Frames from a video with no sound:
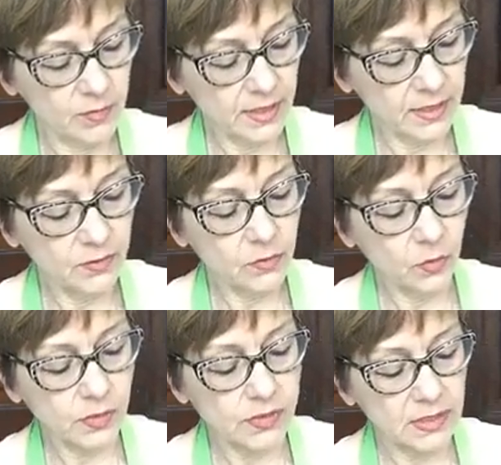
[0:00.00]
And of
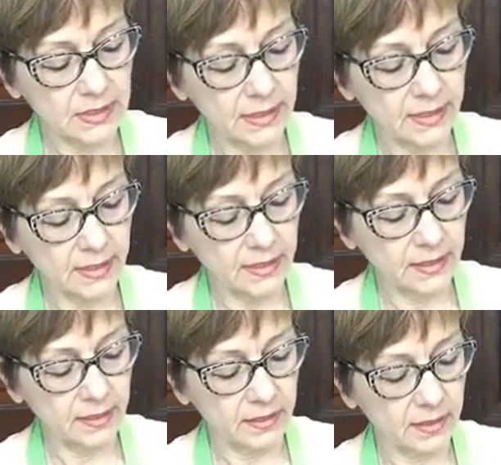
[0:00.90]
course it let
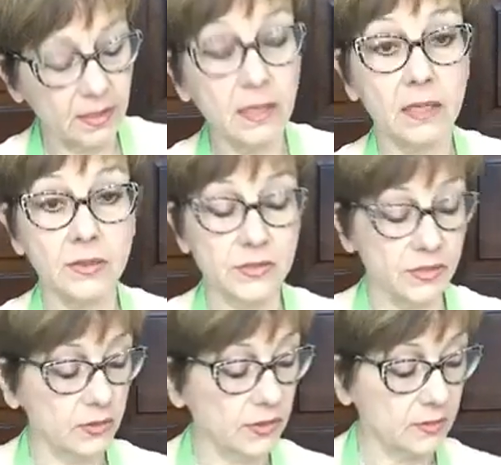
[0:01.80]
in a
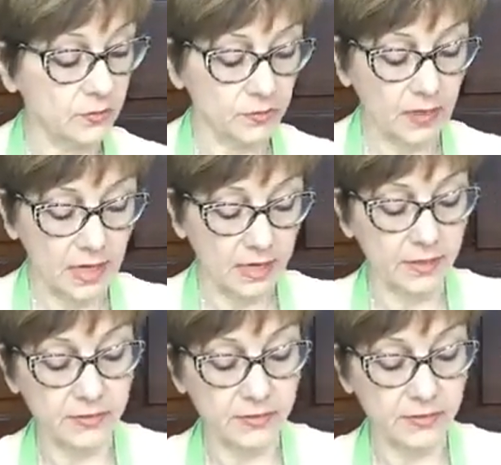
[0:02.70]
gazillion flies,